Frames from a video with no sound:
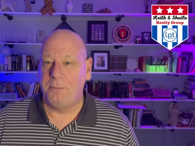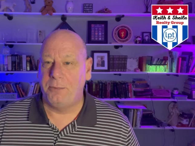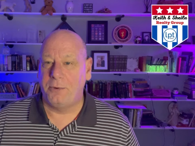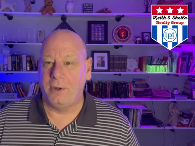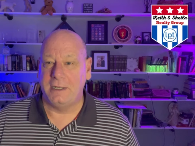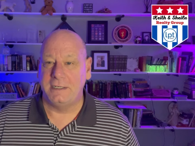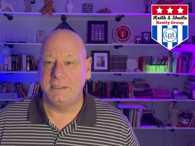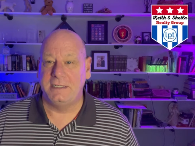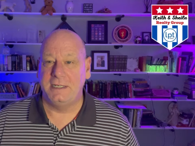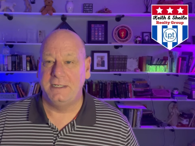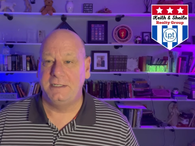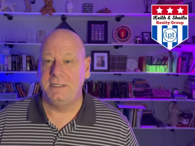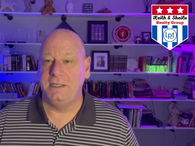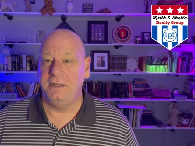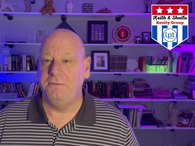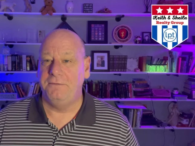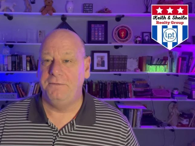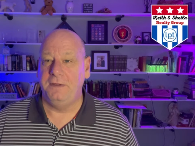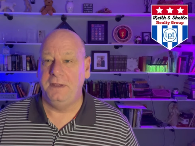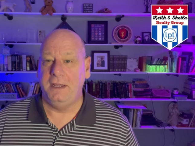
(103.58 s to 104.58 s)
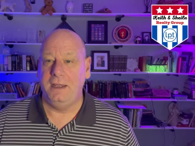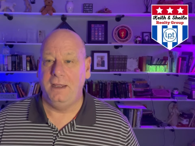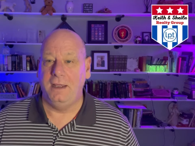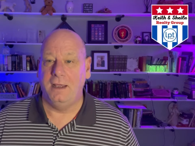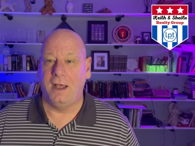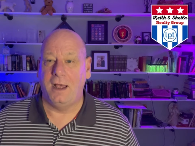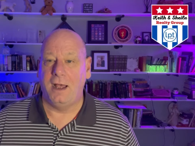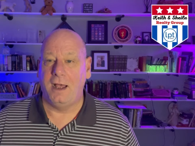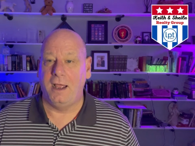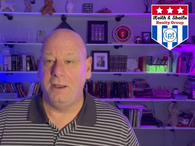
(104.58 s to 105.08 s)
processing fee,
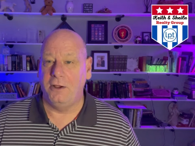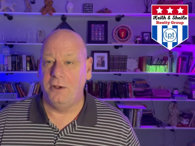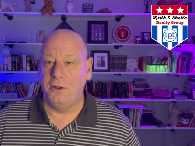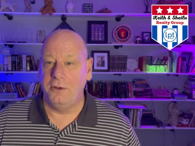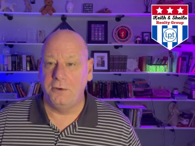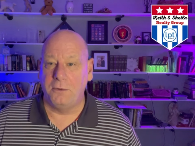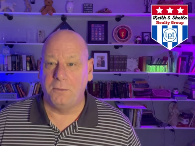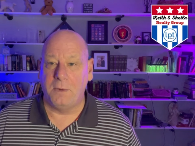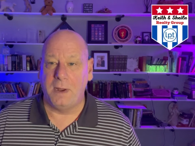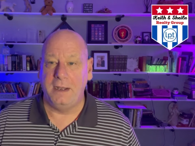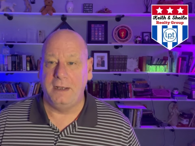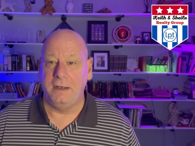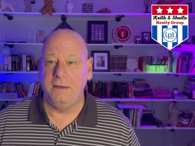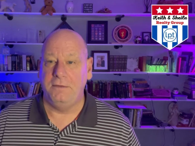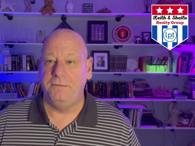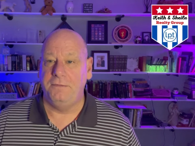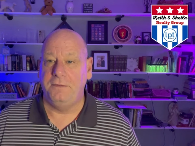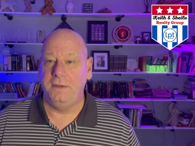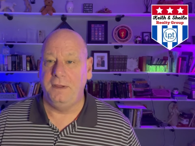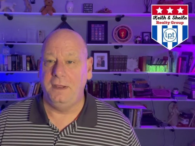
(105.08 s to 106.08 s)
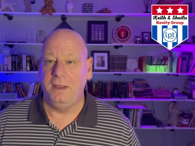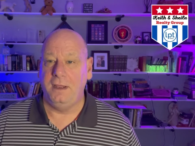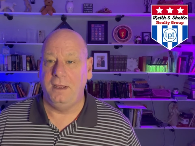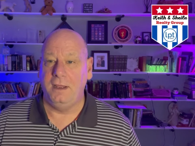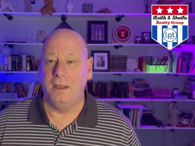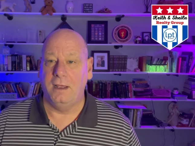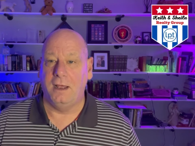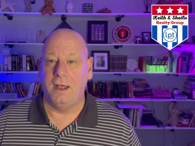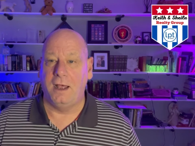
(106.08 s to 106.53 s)
a high underwriting fee, a